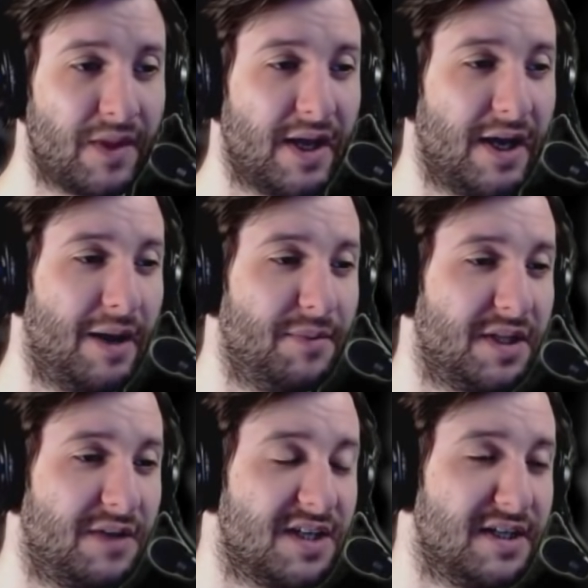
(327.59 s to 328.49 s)
um, that
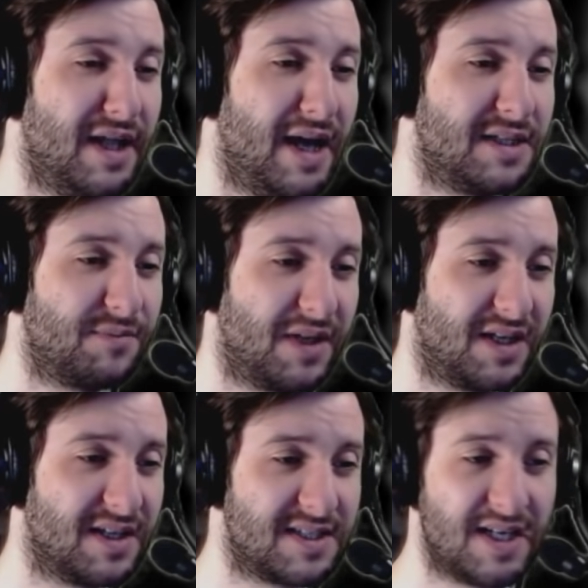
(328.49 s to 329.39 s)
they've done that
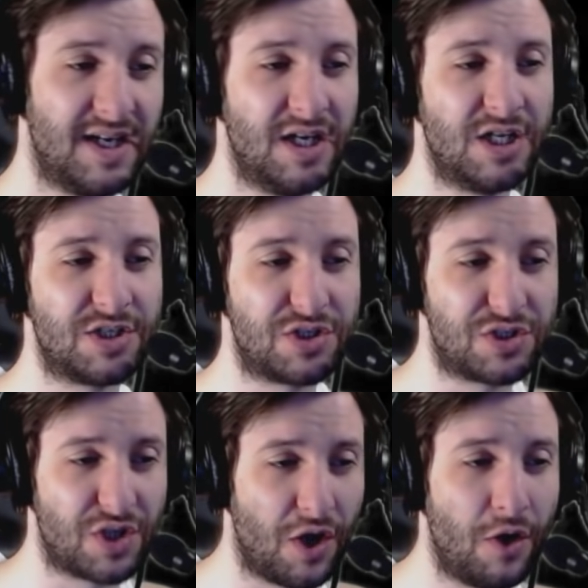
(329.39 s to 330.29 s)
because
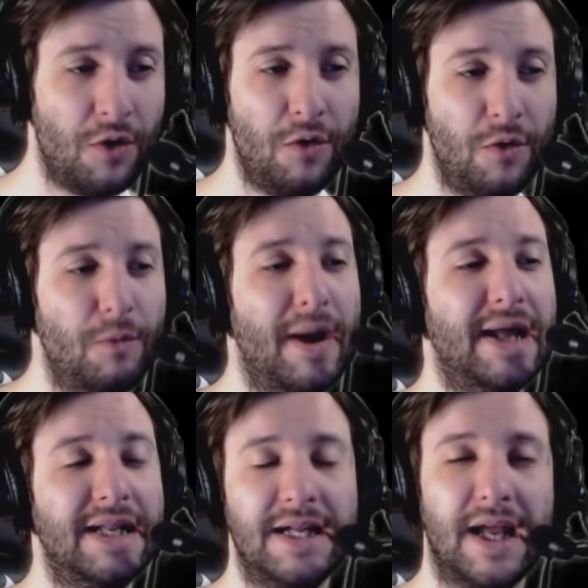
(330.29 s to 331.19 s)
so
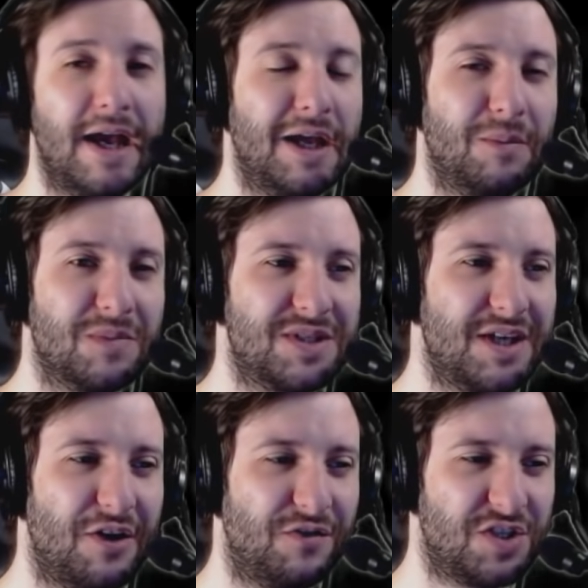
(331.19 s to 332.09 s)
many games
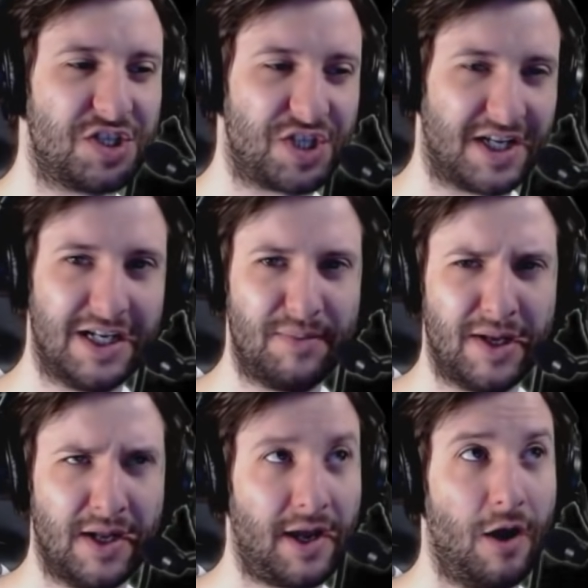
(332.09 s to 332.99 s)
have just suddenly been
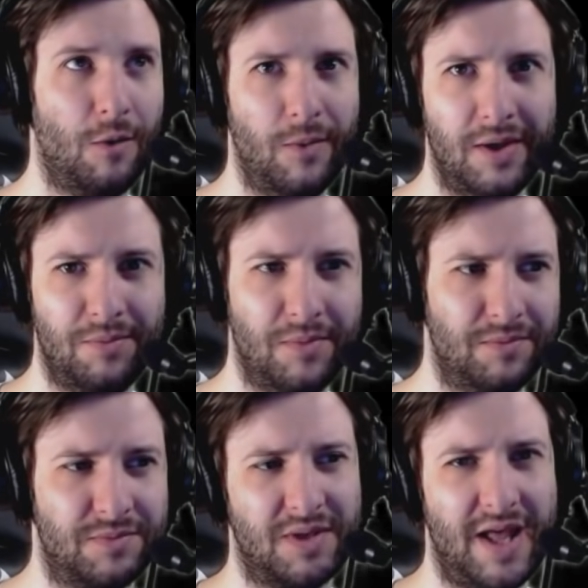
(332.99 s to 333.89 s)
like, oh, we're
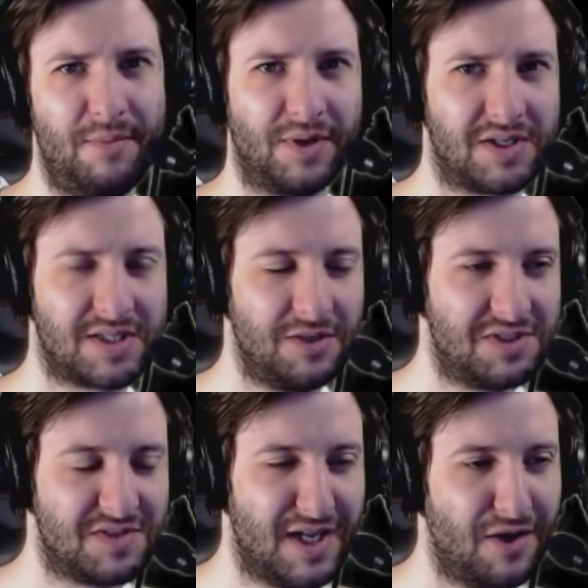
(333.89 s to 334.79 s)
Epic
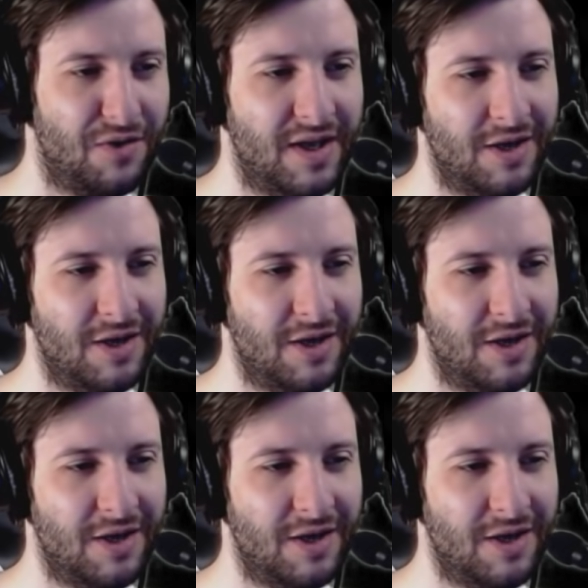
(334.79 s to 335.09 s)
exclusives now,